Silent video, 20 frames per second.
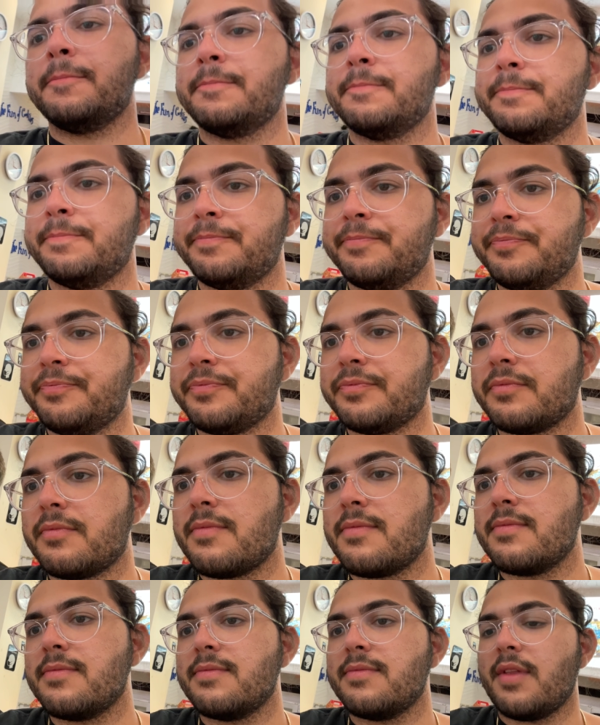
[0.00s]
but it's like
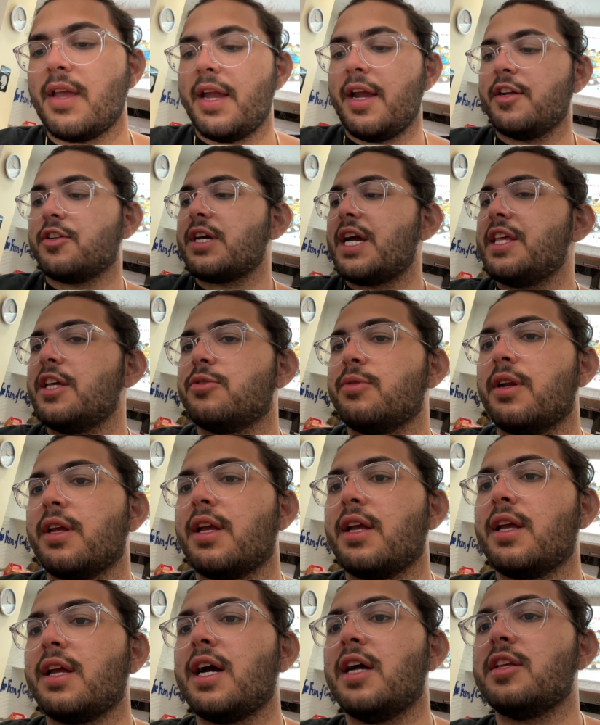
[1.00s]
I feel like Here, you overhyped
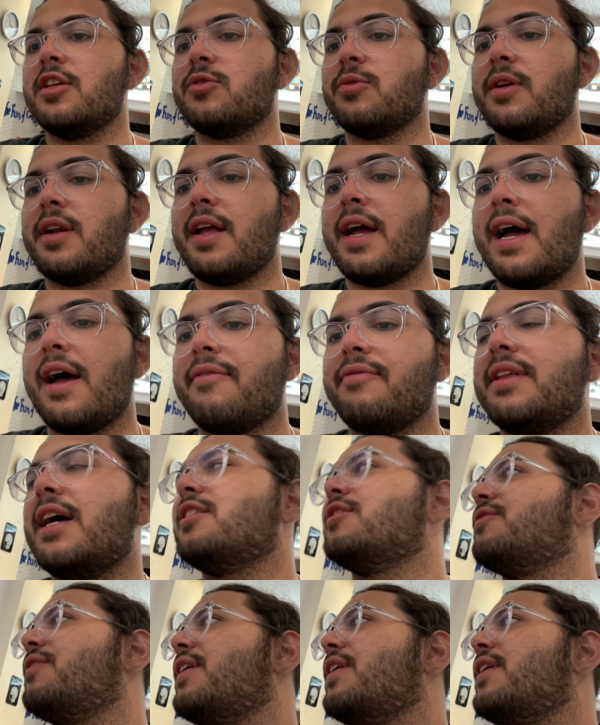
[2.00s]
it. Cut this one in half. That's